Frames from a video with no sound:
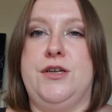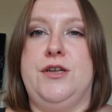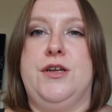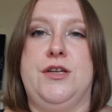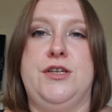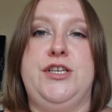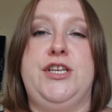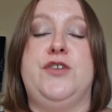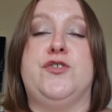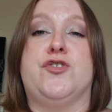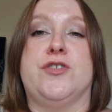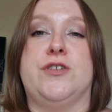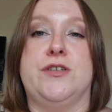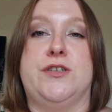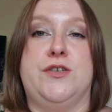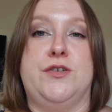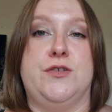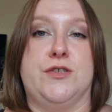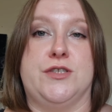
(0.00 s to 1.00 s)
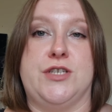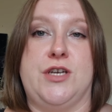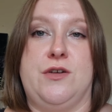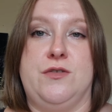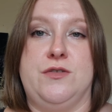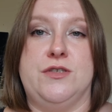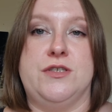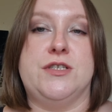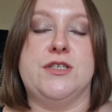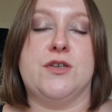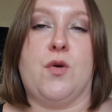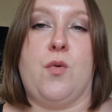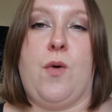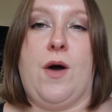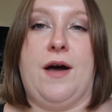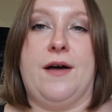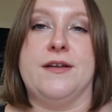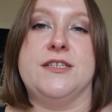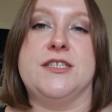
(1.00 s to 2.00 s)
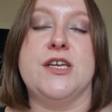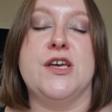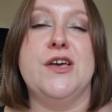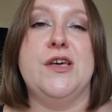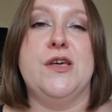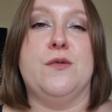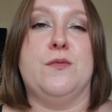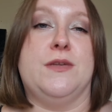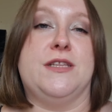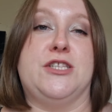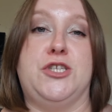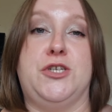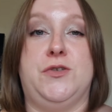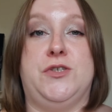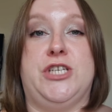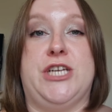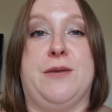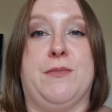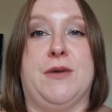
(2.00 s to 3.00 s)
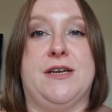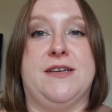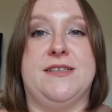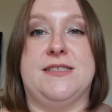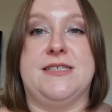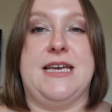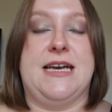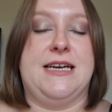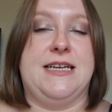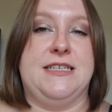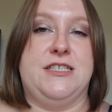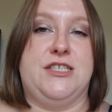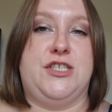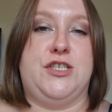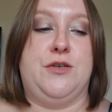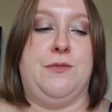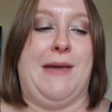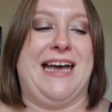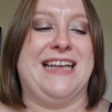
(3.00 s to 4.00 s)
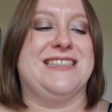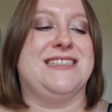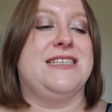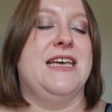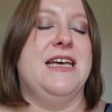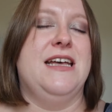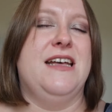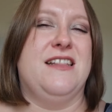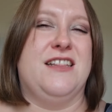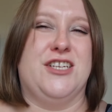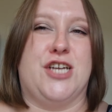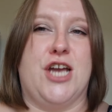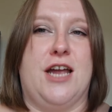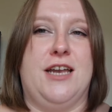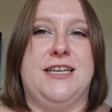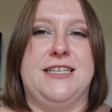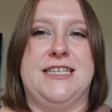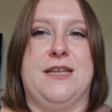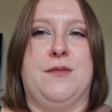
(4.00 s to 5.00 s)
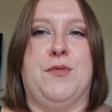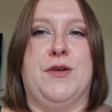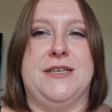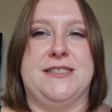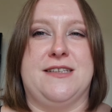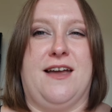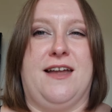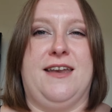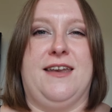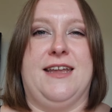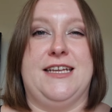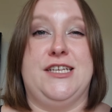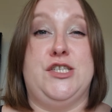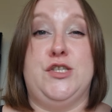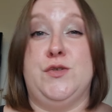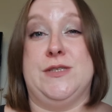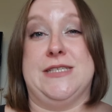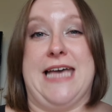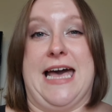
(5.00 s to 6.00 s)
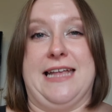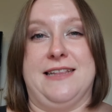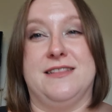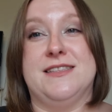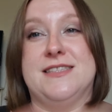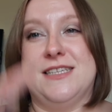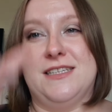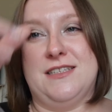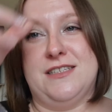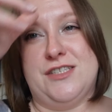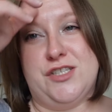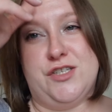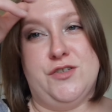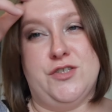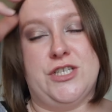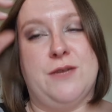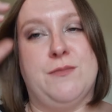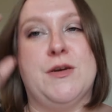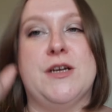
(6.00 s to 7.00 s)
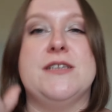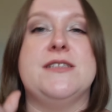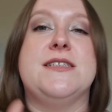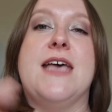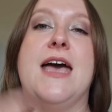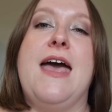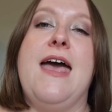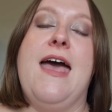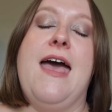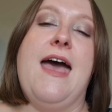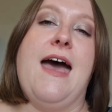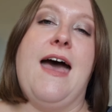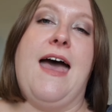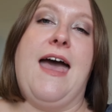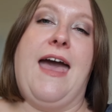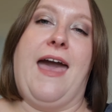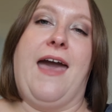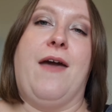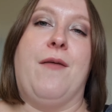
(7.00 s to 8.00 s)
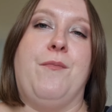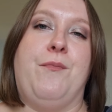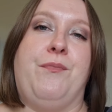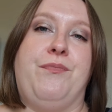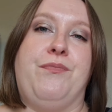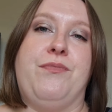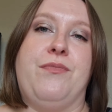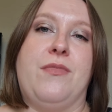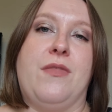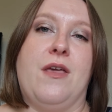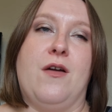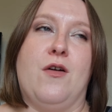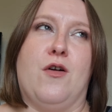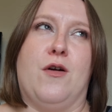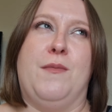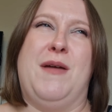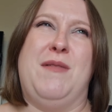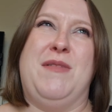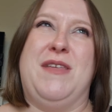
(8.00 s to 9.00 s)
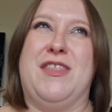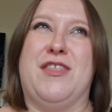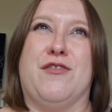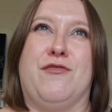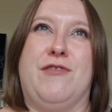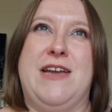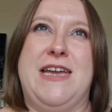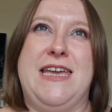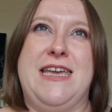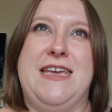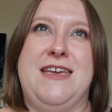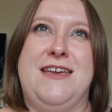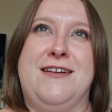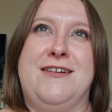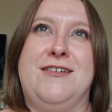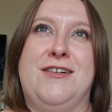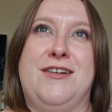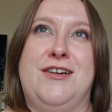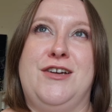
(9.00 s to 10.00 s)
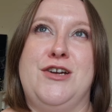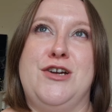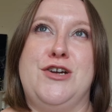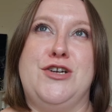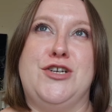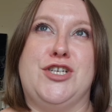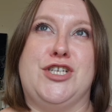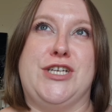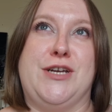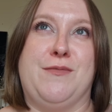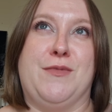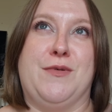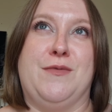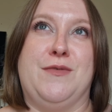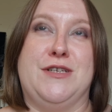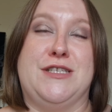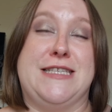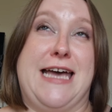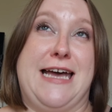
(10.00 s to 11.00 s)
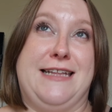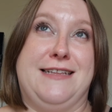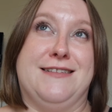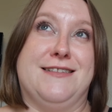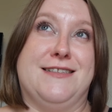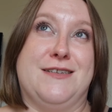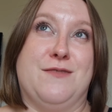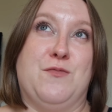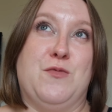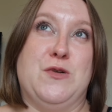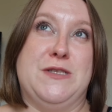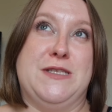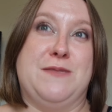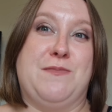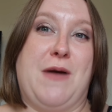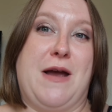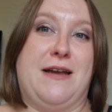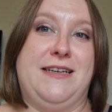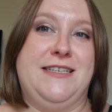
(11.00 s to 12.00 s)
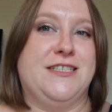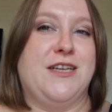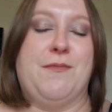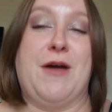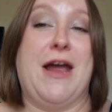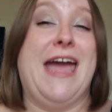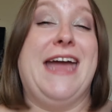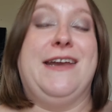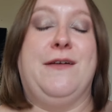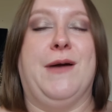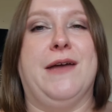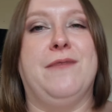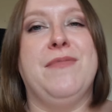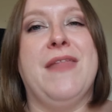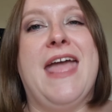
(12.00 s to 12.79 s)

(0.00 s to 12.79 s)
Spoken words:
neutral cool toned quad with 2 shimmers and 2 mattes. The Charlotte Tilbury is kind of like 2 satins and 2 shimmers, or maybe 3 shimmer satins and 1 sparkly topper. Anyway,